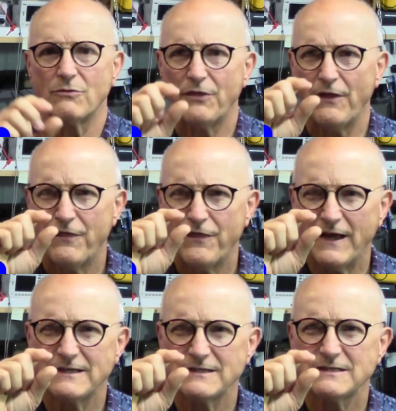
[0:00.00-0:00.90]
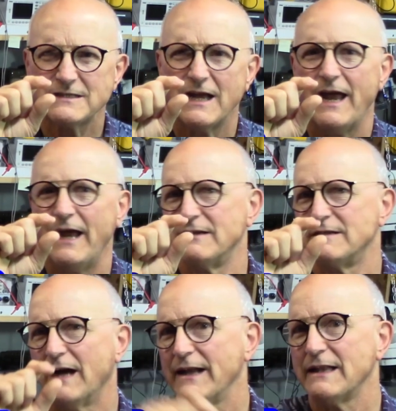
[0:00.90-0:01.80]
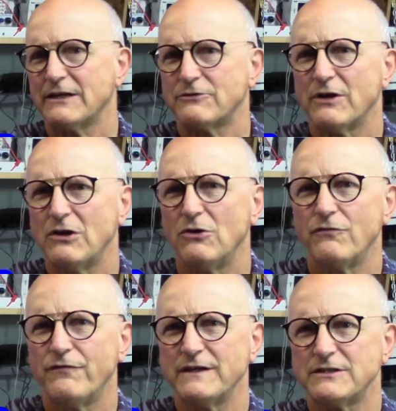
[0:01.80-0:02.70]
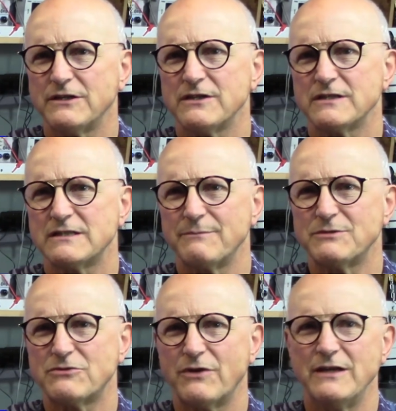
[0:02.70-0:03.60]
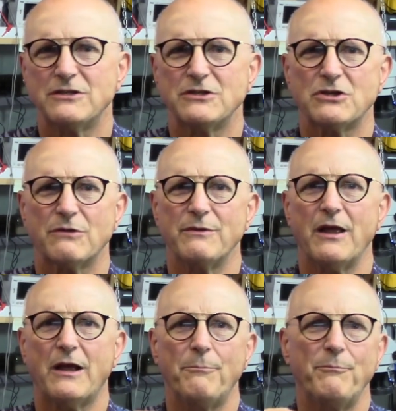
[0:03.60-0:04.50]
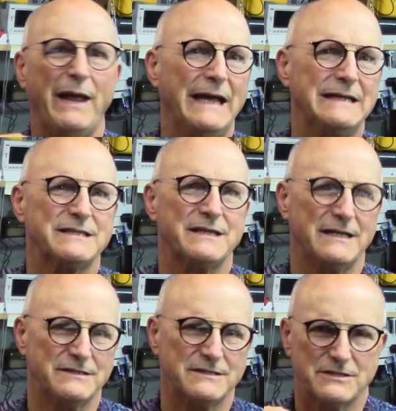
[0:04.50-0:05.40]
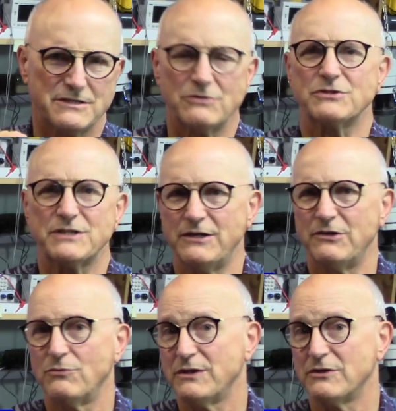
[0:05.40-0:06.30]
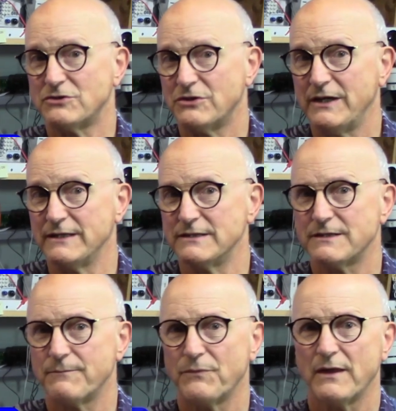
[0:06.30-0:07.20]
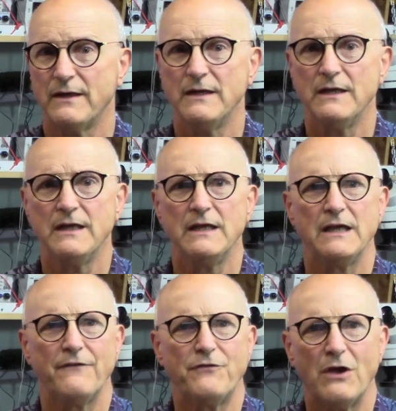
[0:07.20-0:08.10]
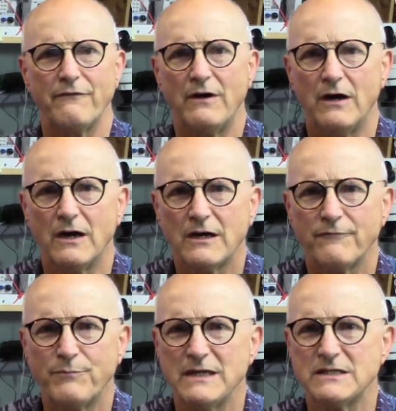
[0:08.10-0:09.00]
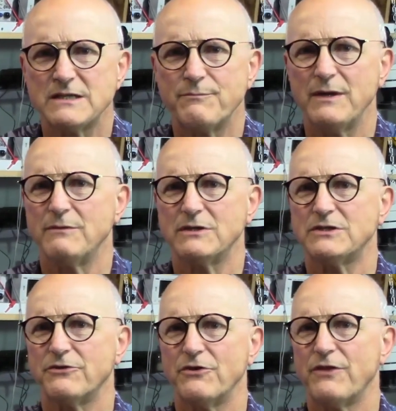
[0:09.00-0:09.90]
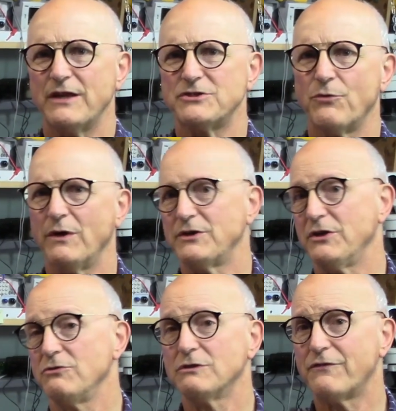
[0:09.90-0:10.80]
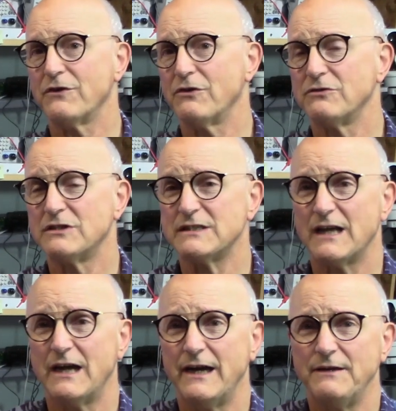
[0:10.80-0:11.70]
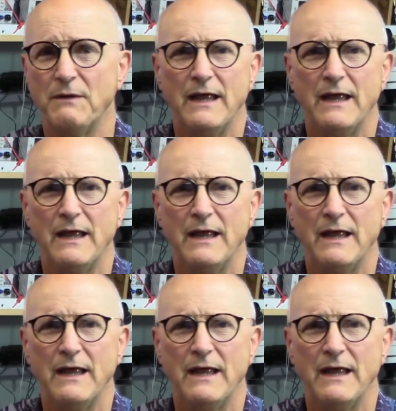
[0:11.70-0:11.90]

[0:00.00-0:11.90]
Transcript: with the thickness and dielectric coefficient of the substrate determine the capacitance associated with the trace. If you have a hunk of P C B material that you want to use for your design